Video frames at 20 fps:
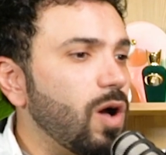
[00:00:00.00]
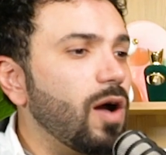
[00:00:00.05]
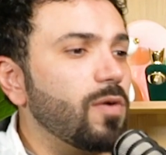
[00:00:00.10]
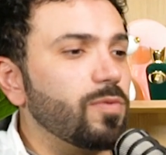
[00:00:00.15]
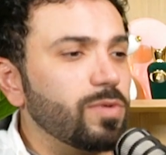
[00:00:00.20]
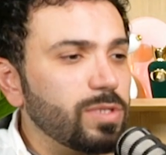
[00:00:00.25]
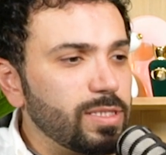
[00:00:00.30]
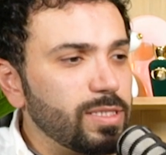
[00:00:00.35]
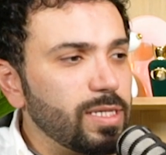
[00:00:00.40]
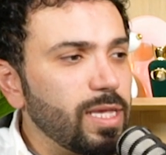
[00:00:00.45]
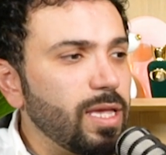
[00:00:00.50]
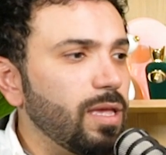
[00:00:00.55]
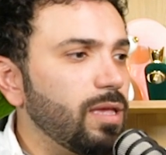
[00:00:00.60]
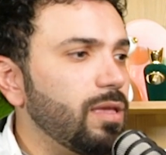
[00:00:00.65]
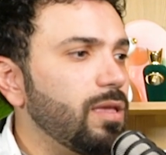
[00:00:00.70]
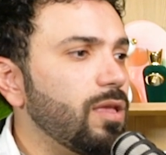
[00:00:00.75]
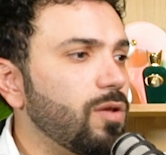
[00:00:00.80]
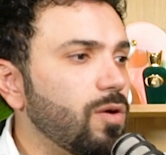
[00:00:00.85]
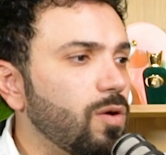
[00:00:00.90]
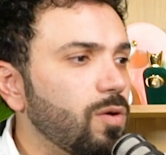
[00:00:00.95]
I would say,
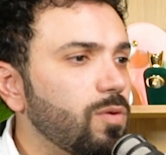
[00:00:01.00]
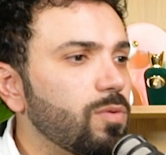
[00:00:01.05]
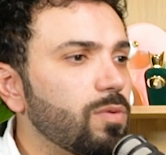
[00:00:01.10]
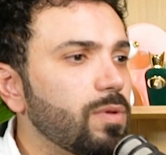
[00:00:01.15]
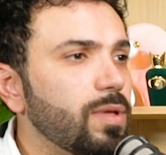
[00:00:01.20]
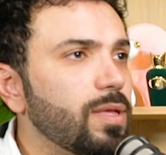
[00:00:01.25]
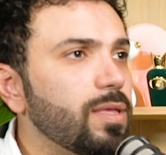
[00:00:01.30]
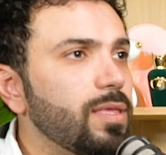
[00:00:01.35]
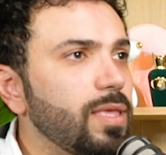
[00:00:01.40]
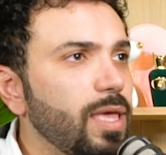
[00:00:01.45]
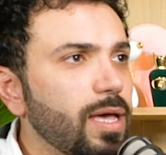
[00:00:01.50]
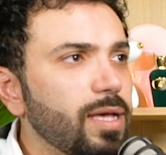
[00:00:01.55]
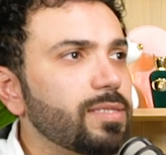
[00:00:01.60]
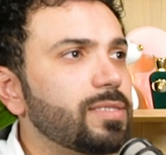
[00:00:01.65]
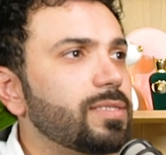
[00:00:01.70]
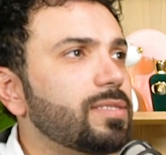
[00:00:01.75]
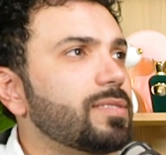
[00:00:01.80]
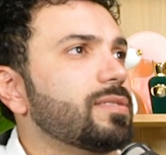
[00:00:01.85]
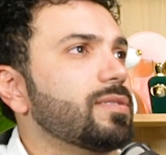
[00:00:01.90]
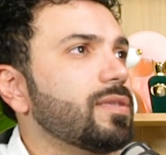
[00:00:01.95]

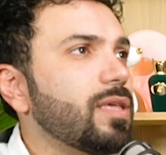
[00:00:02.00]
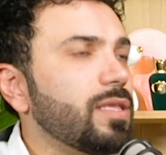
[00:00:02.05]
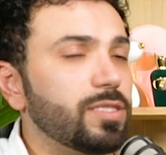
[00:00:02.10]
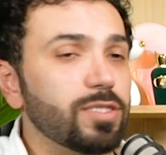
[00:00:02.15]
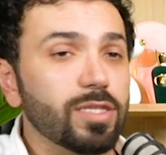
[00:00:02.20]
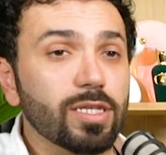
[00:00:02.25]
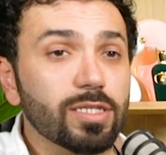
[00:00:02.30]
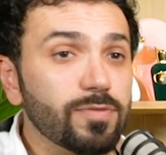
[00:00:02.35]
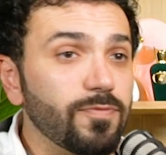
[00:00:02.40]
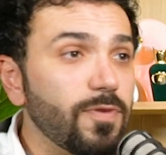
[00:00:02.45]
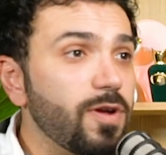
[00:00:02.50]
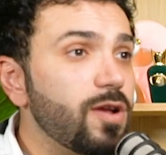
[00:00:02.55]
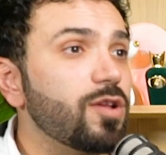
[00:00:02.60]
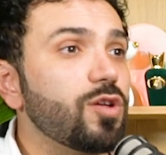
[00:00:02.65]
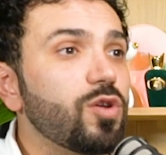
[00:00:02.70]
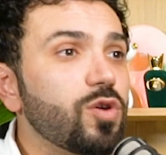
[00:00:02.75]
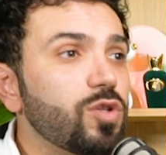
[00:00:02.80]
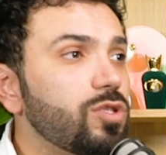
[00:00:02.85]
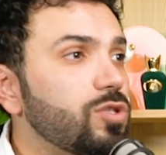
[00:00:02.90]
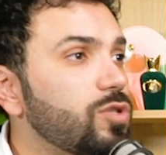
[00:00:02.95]
yes, it's very
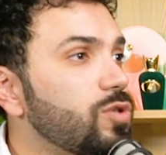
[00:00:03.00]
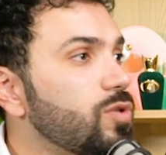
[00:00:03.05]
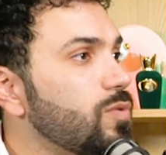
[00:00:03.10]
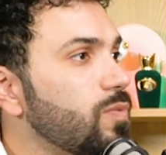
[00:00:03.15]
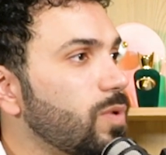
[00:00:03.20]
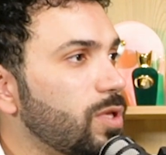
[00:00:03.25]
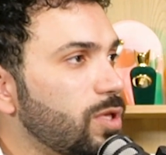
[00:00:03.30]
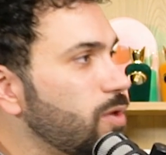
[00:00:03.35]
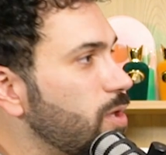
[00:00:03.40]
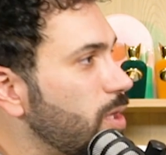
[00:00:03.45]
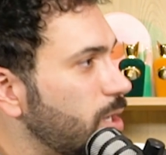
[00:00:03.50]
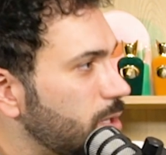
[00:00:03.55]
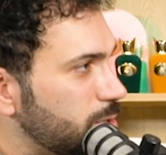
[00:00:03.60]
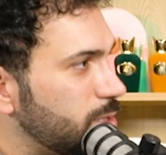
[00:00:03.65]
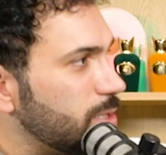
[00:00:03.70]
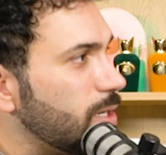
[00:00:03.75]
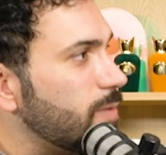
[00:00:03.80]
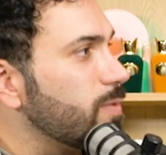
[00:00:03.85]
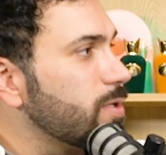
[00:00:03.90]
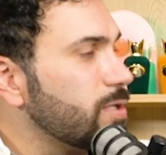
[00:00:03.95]
good to, when you hear
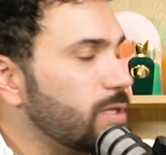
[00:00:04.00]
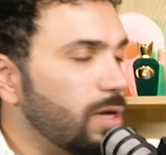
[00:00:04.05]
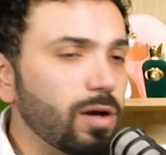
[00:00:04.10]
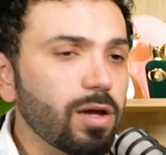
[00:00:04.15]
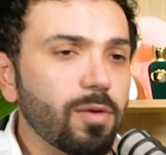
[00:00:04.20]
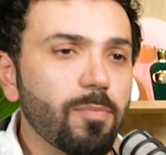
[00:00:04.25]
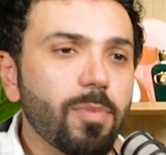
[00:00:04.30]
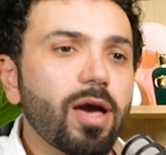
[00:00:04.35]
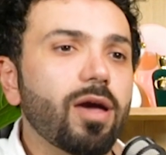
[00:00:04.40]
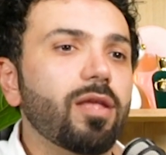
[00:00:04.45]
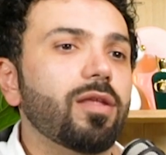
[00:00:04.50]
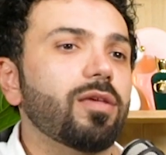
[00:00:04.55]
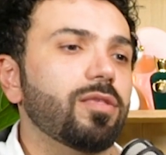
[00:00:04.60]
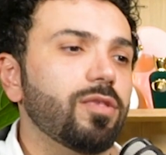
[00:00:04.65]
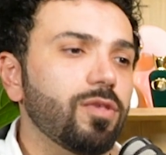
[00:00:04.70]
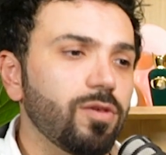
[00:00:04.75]
someone talk about it,